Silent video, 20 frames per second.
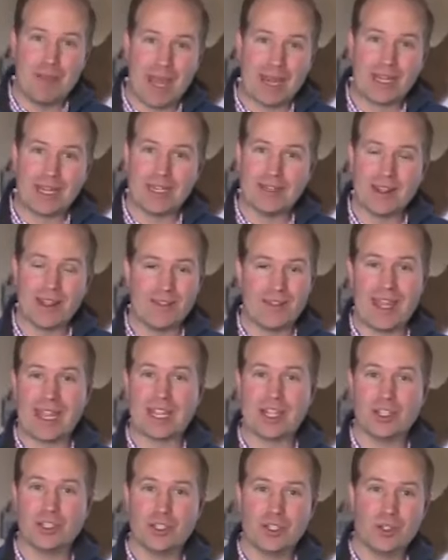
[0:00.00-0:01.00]
bedding that they
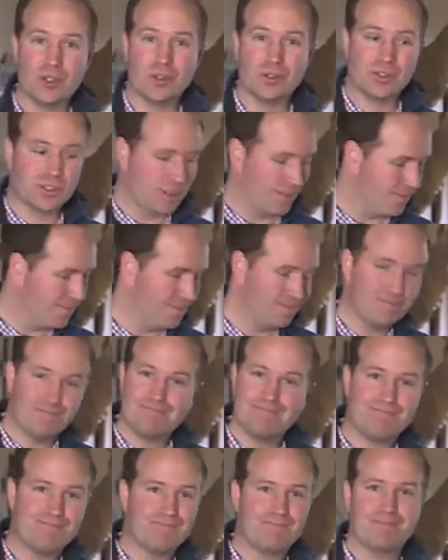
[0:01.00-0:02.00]
can use. And
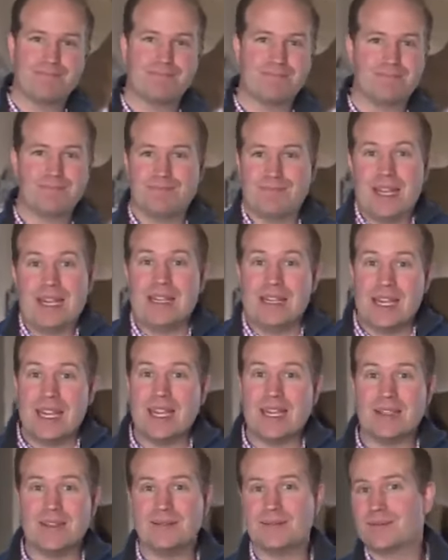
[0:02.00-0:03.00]
they
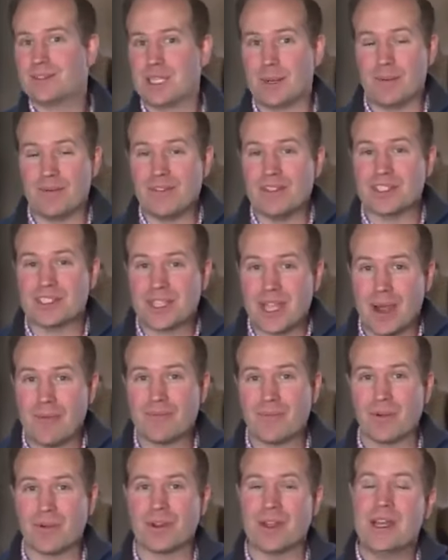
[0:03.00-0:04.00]
need some of this
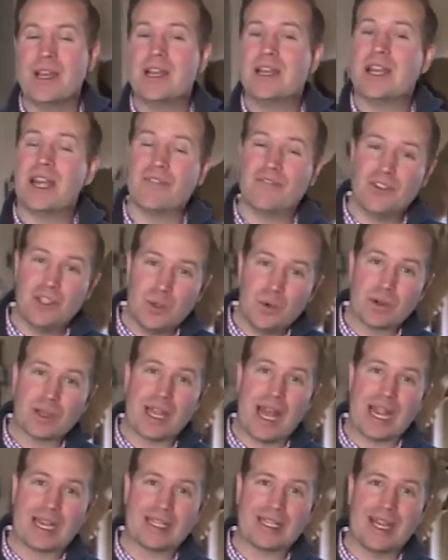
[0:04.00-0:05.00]
comfort. If you would
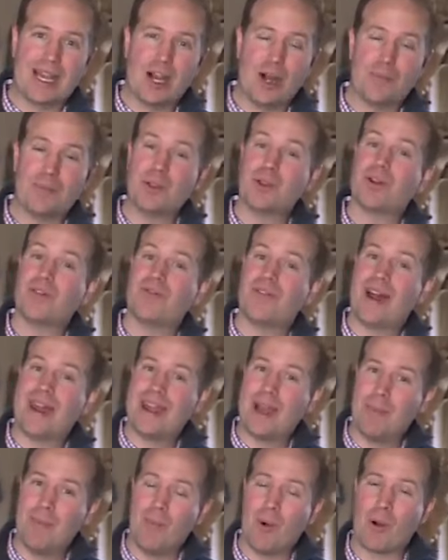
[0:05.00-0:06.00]
like to help, you can find
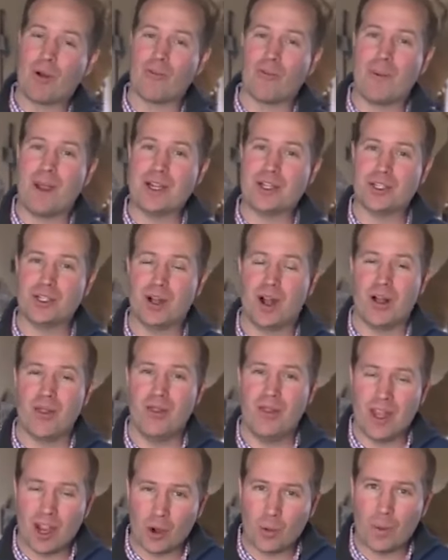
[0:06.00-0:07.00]
out more information on
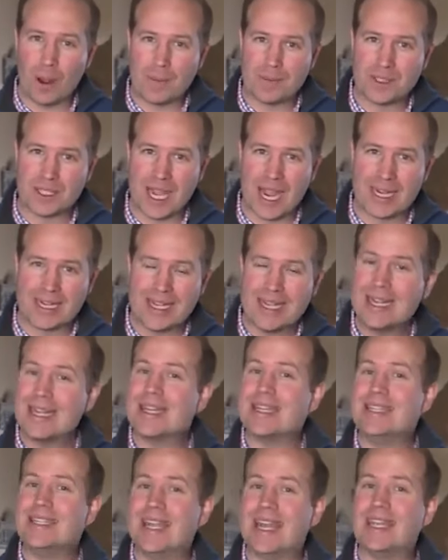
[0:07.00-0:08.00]
their website,
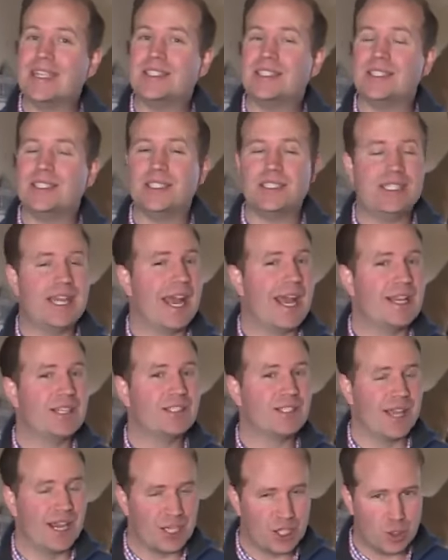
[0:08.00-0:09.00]

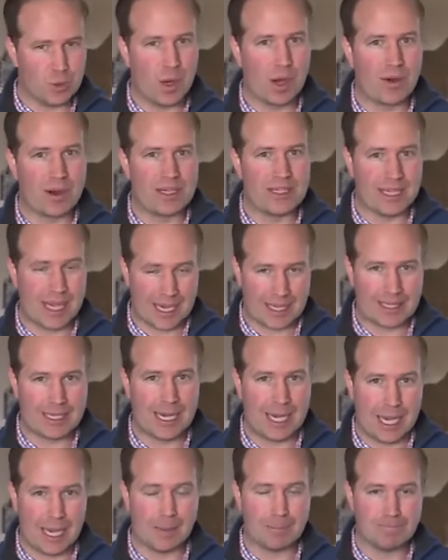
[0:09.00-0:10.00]

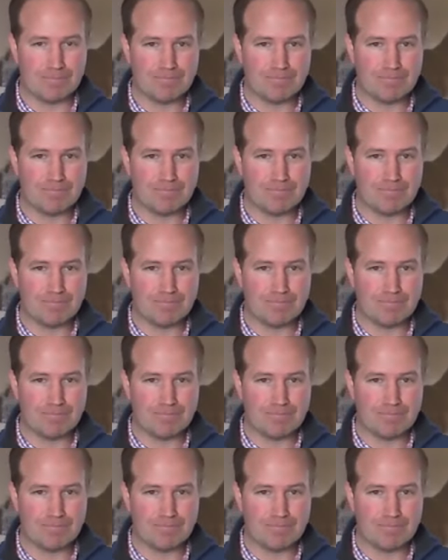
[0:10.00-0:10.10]
Daisy'sDaneSanctuary.com.